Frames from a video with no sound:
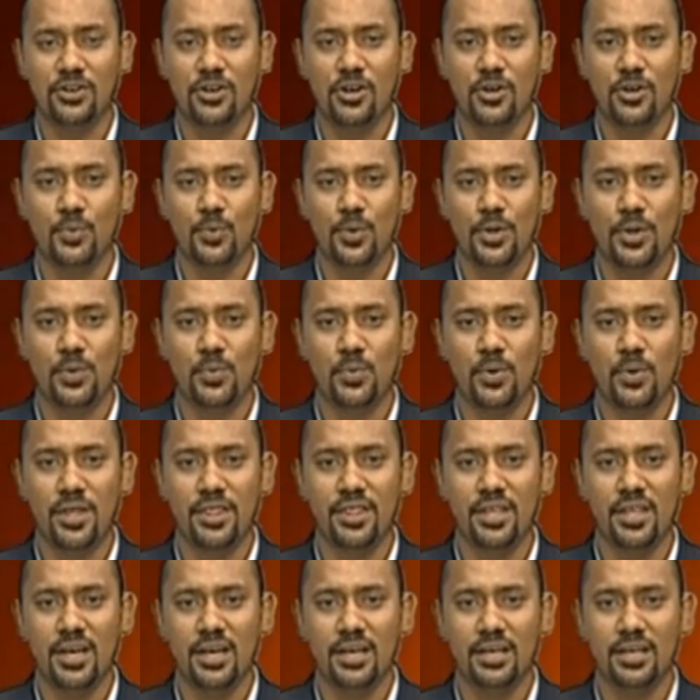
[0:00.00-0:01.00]
on with
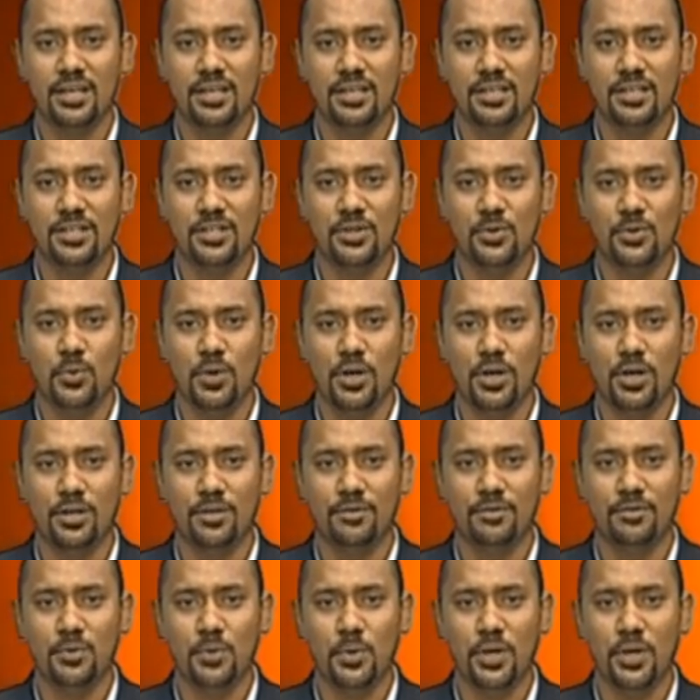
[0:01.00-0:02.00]
weather. And in the world
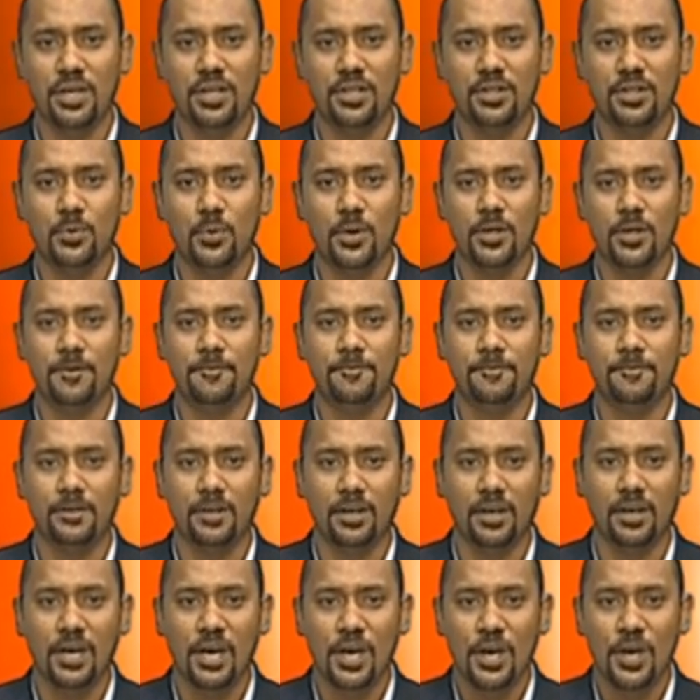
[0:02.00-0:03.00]
of the weird and the
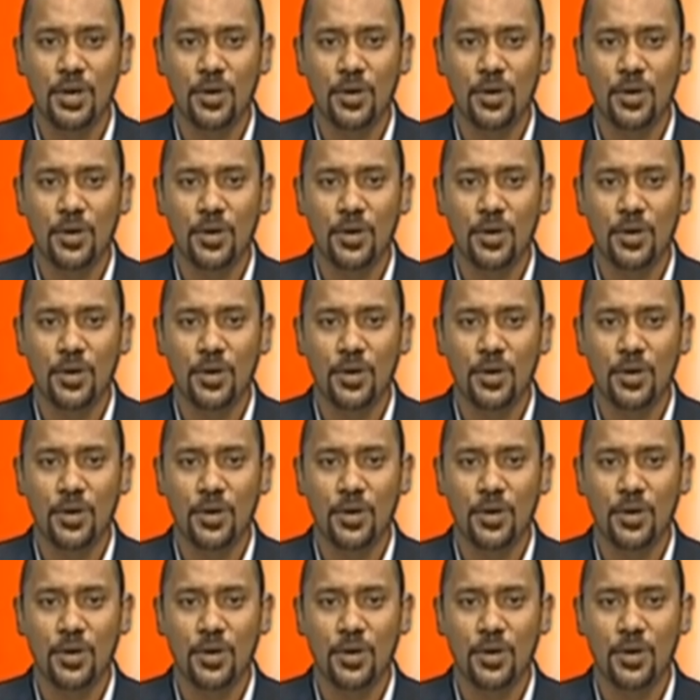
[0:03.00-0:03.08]
wonderful,